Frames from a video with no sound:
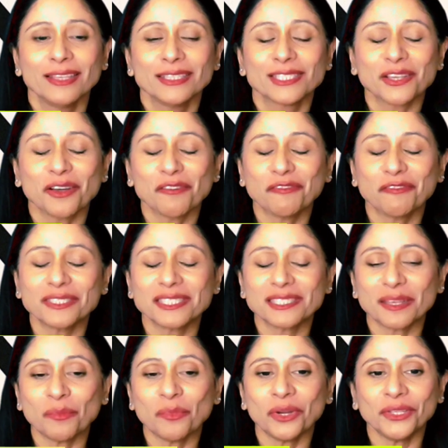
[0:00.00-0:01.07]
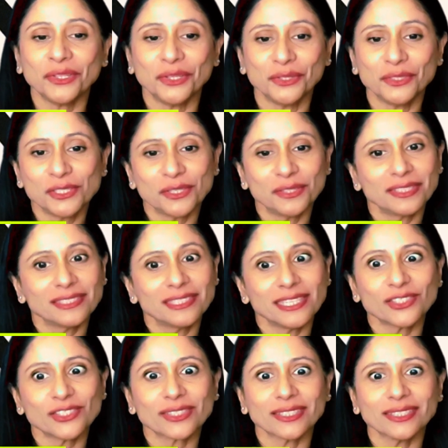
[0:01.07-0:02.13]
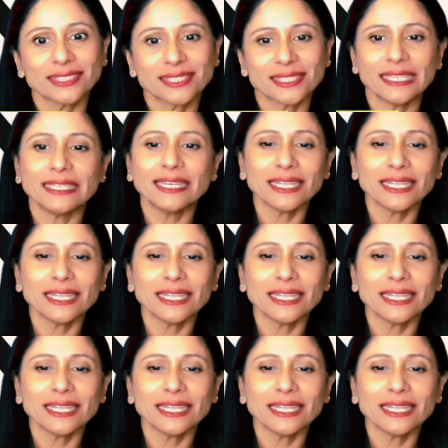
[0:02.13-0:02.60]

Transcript: So for someone new to the digital scene,